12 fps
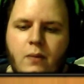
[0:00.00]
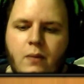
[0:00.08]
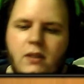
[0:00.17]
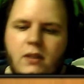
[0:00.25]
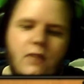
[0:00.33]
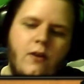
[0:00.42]
by
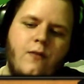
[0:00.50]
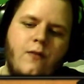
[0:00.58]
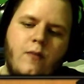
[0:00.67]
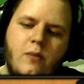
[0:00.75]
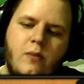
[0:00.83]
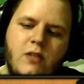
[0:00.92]

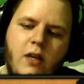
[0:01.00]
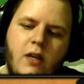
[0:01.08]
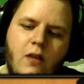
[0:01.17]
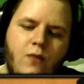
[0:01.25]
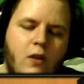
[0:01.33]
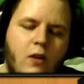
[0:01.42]
750%
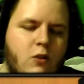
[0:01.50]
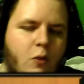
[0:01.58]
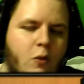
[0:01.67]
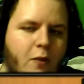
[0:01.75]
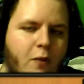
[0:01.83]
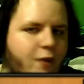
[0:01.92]
and Falling Sword
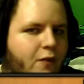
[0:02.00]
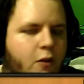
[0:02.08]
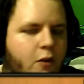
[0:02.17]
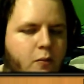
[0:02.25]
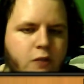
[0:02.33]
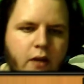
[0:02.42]
by
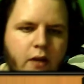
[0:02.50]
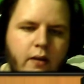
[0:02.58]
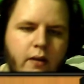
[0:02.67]
500%.